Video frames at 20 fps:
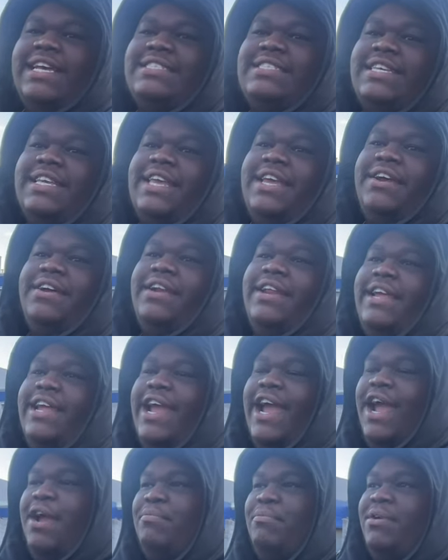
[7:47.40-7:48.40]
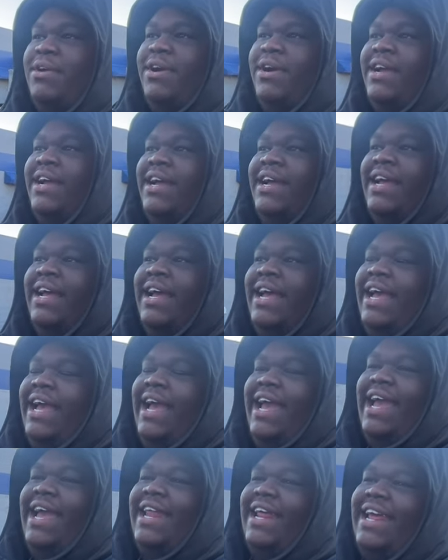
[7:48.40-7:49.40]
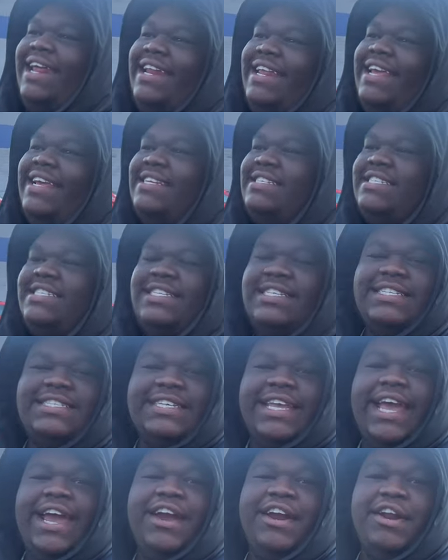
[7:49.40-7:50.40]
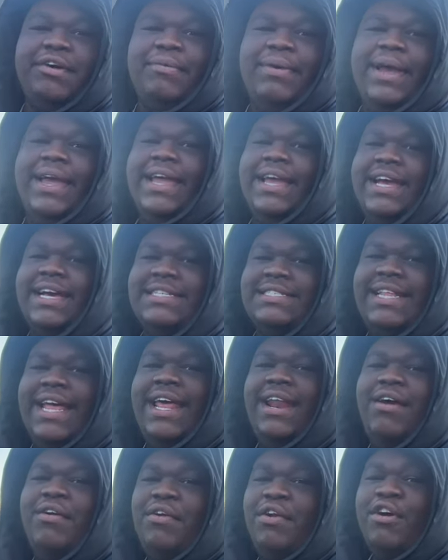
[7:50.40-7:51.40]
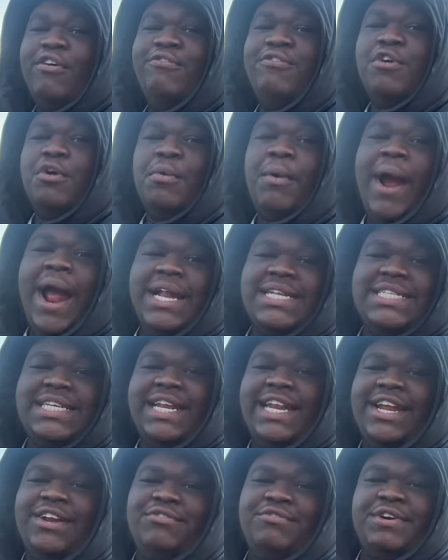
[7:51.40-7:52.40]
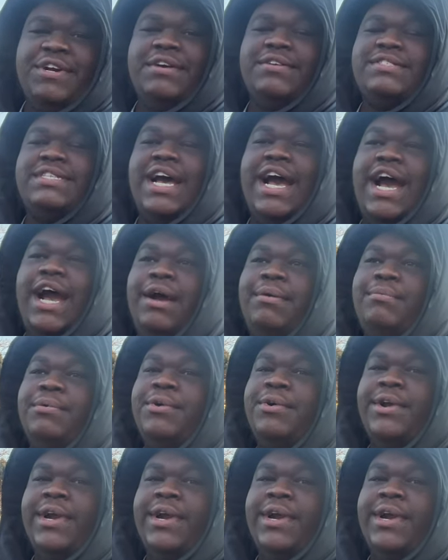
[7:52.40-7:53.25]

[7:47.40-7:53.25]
a security camera and, and get scared away because they don't know if you're watching it in real time or